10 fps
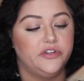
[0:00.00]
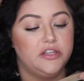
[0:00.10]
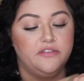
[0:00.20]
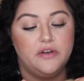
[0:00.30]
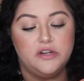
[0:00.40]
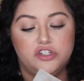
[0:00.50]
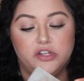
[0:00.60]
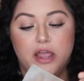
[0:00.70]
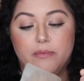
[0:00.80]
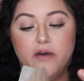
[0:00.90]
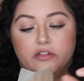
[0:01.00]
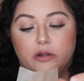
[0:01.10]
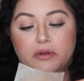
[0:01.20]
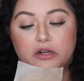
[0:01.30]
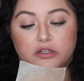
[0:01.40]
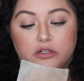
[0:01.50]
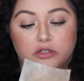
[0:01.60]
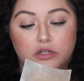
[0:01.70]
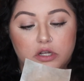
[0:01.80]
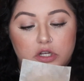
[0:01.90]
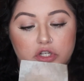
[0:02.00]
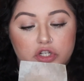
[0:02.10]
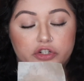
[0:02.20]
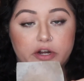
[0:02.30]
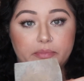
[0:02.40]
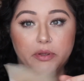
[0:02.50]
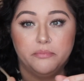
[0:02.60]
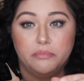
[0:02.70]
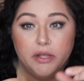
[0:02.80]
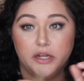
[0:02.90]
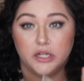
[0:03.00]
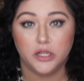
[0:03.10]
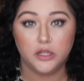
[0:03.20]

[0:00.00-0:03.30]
like the foundation came off a little bit on the strip. But